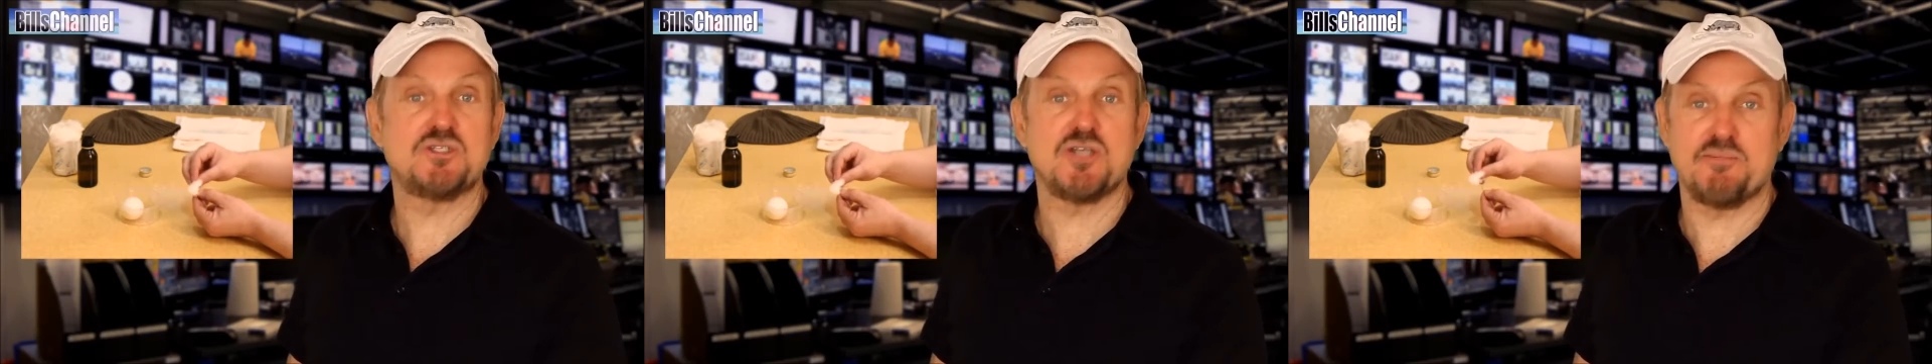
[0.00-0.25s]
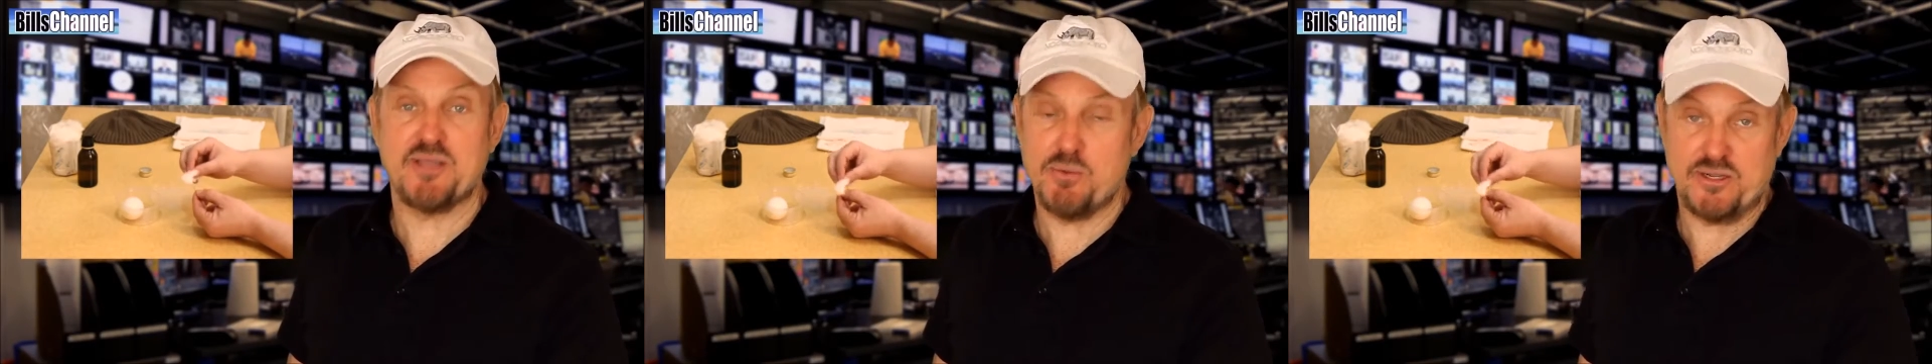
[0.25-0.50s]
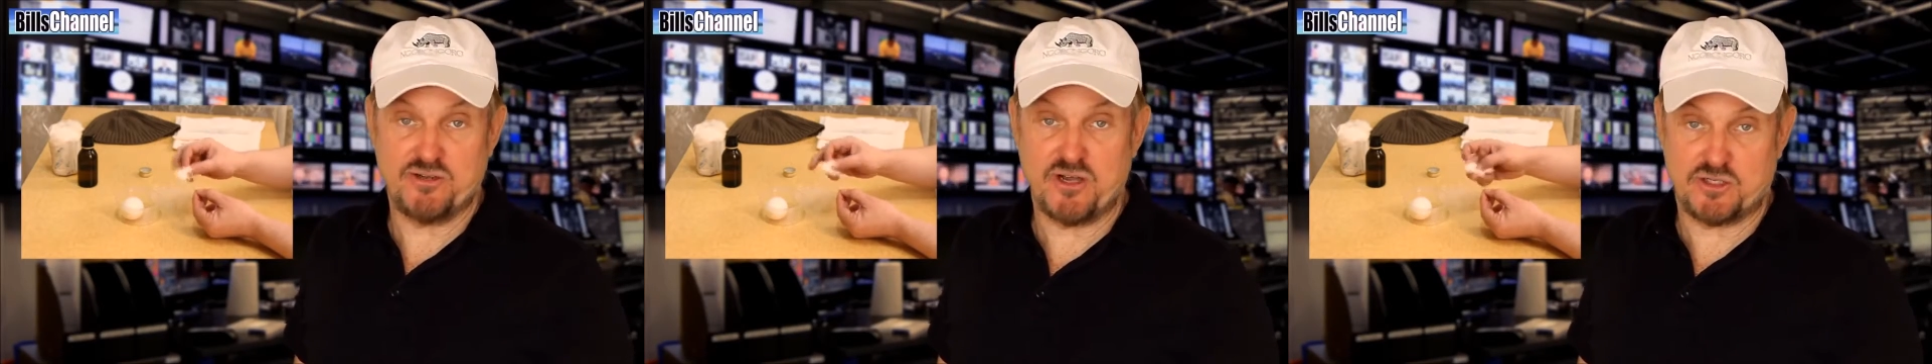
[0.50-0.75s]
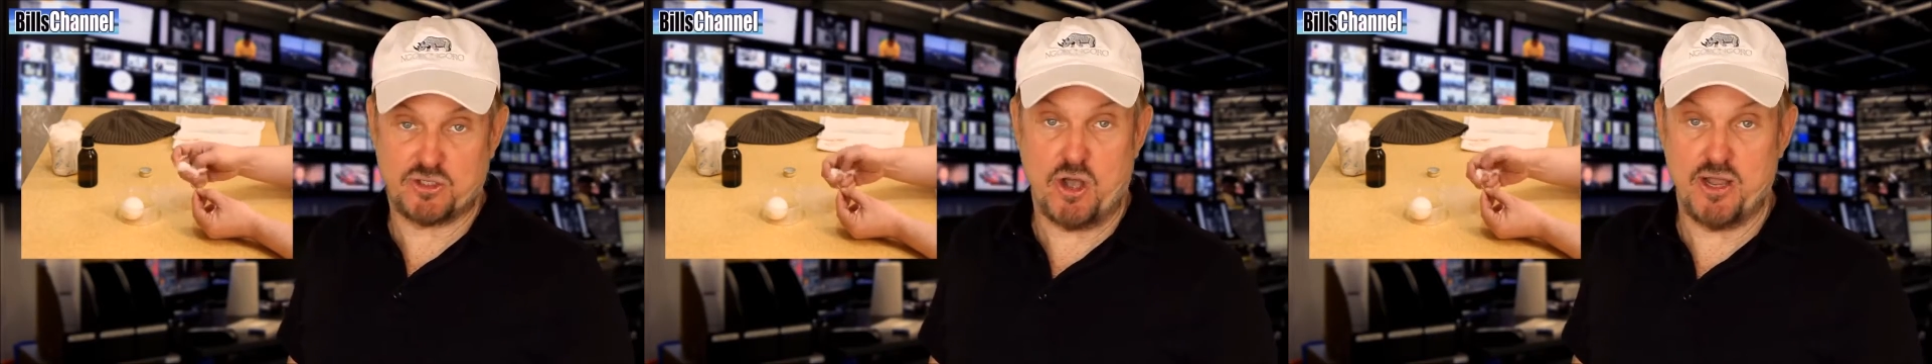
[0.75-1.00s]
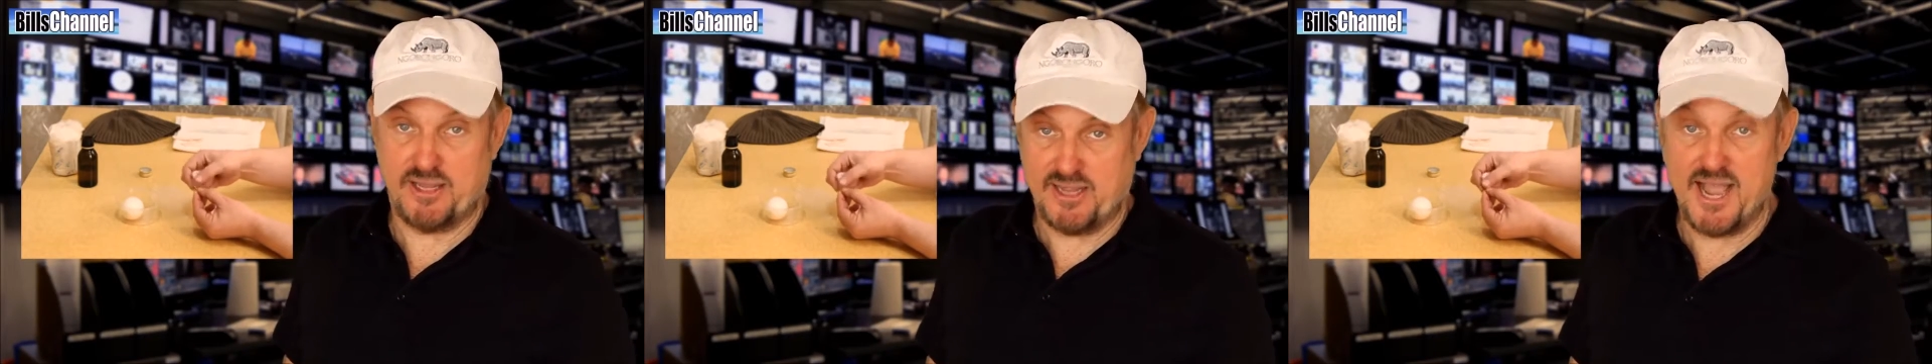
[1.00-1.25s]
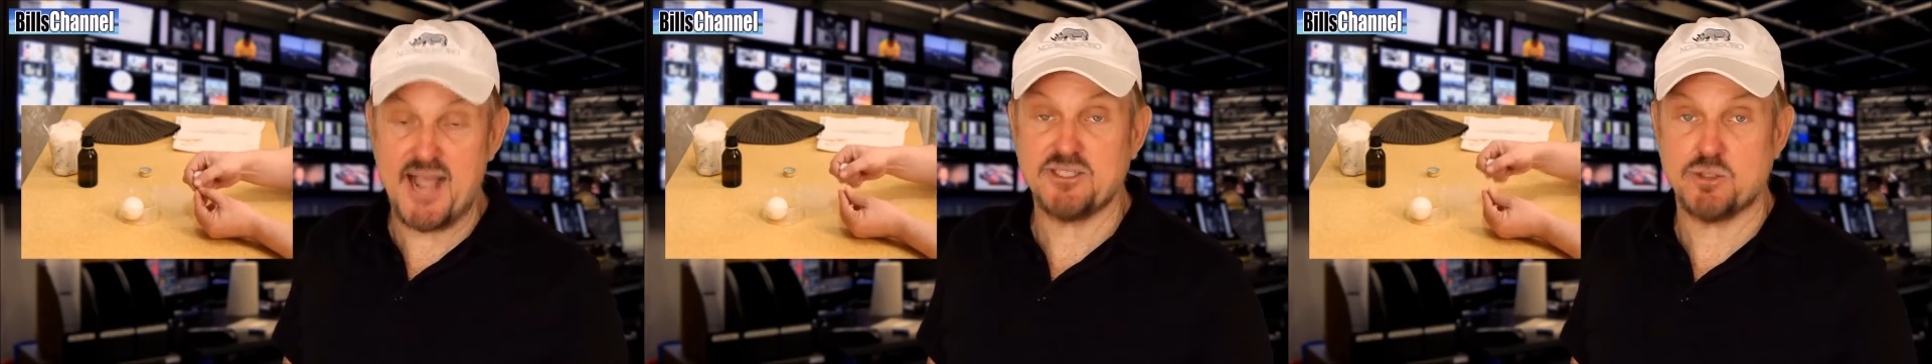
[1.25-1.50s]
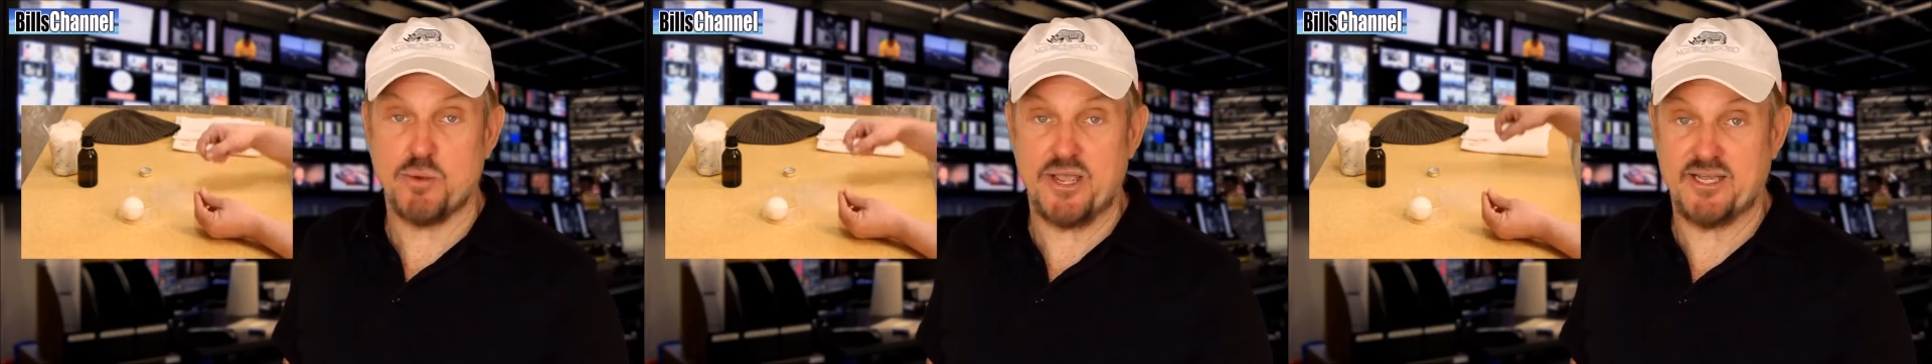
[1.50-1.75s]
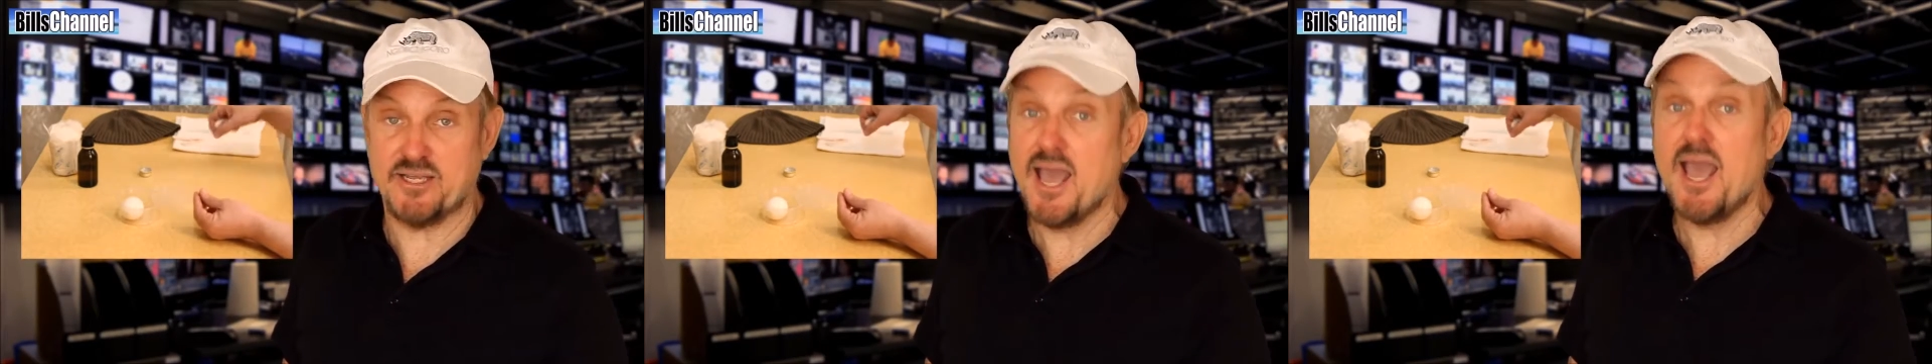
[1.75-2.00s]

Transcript: something we touched on last week,